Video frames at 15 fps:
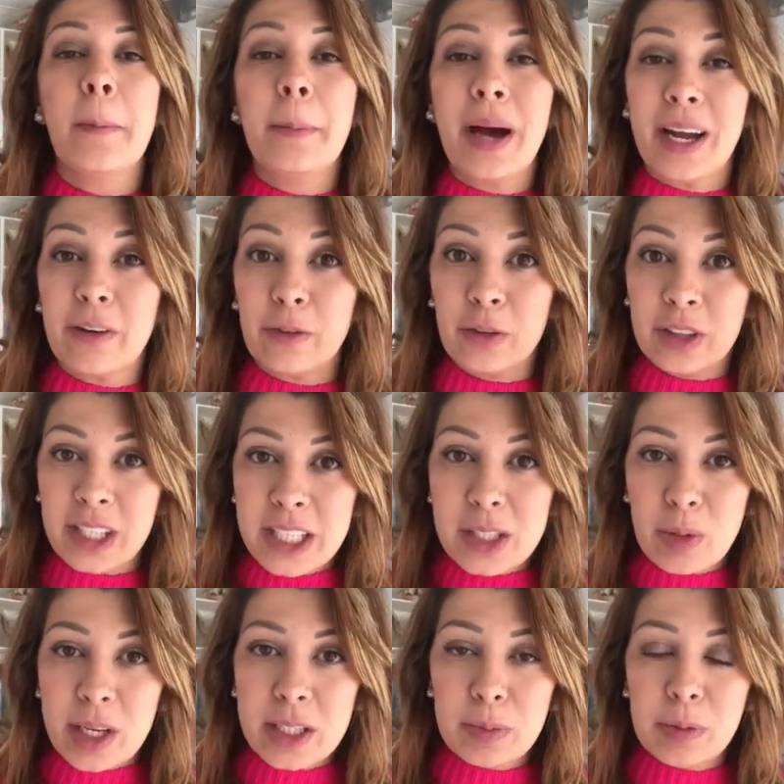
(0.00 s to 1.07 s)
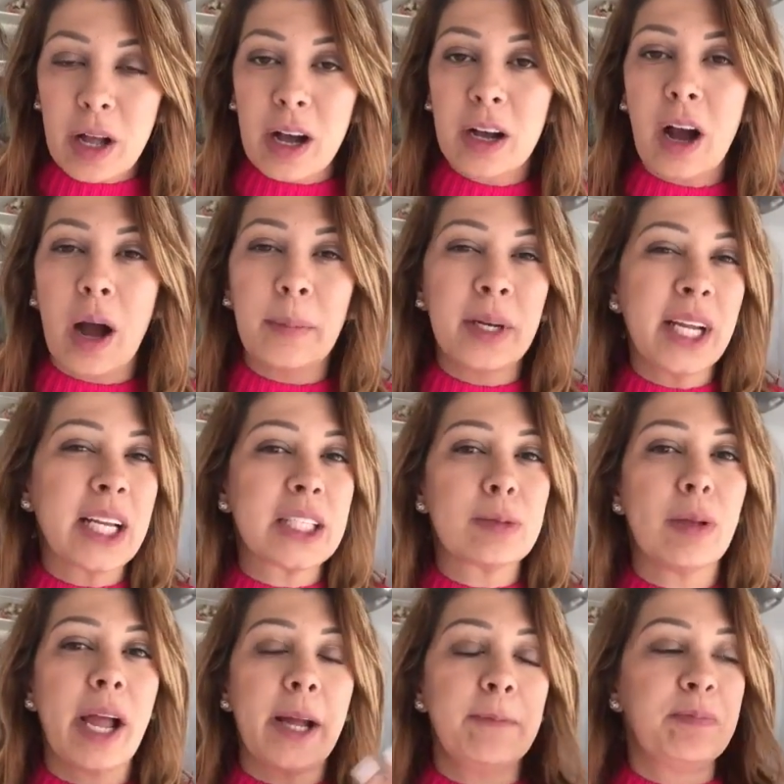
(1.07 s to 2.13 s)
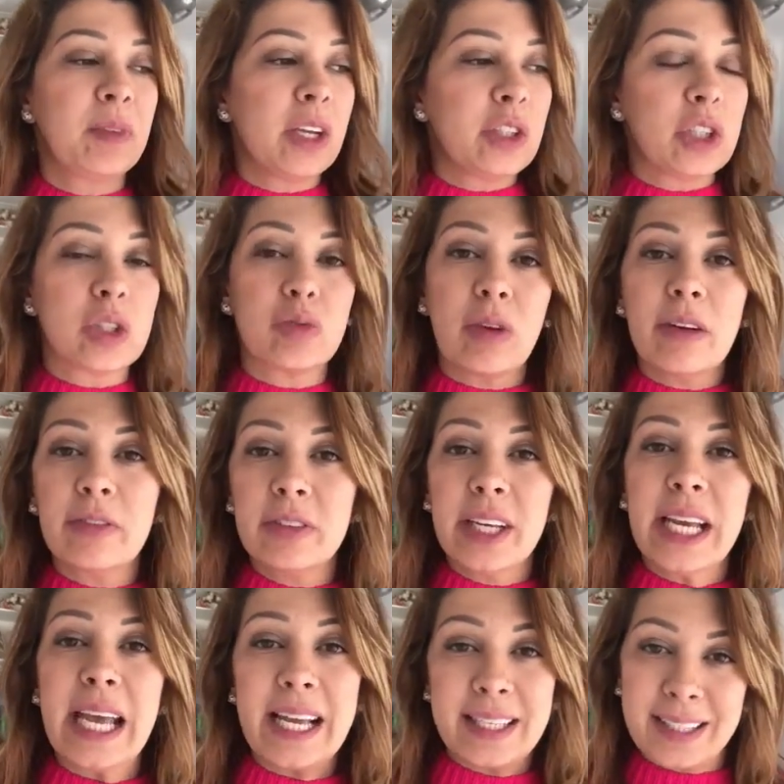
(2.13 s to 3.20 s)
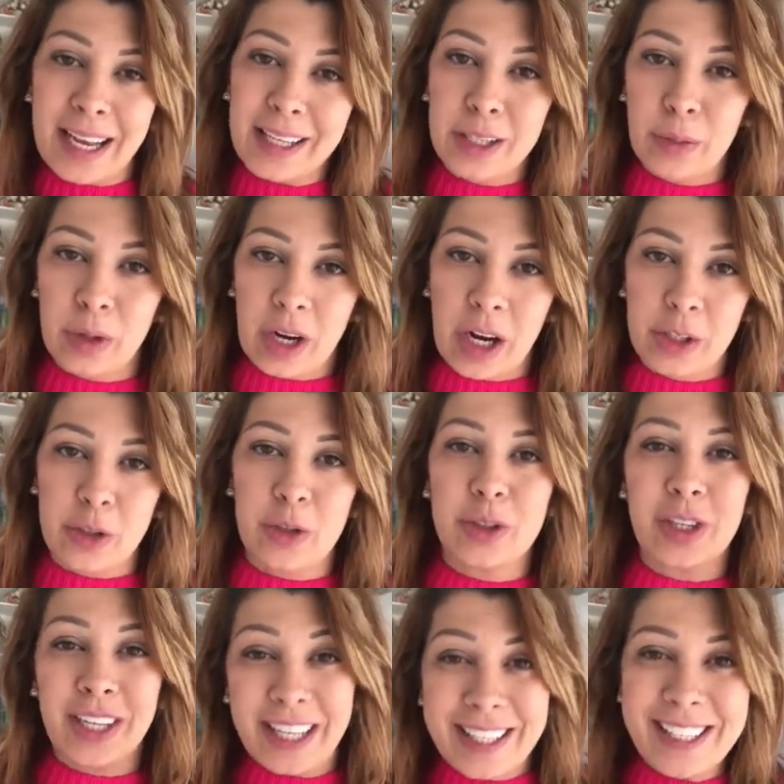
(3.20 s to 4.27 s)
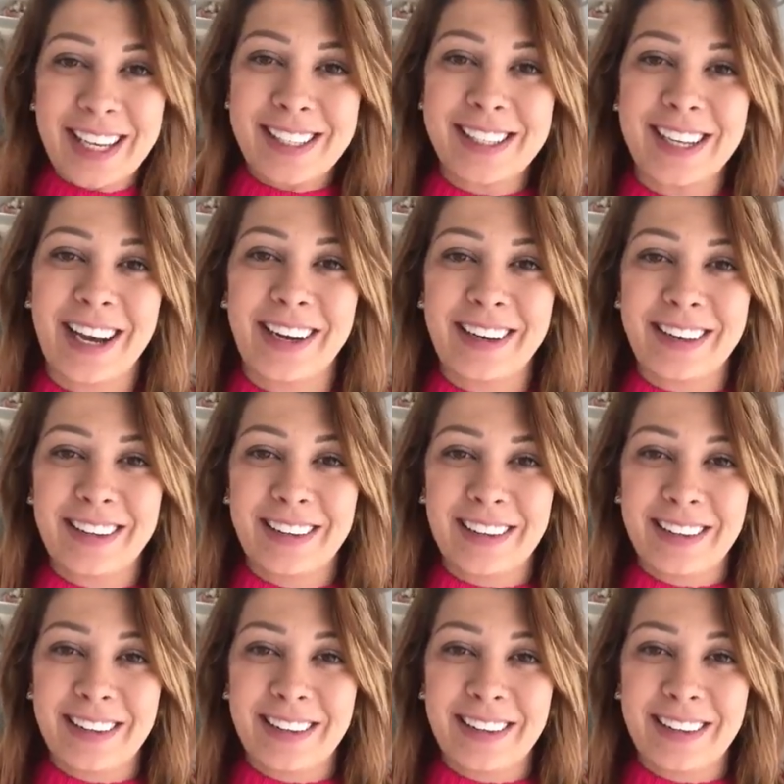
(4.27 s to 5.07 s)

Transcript: But for this week's vlog, I'm going to explain just roughly exactly what I do. So let's get started.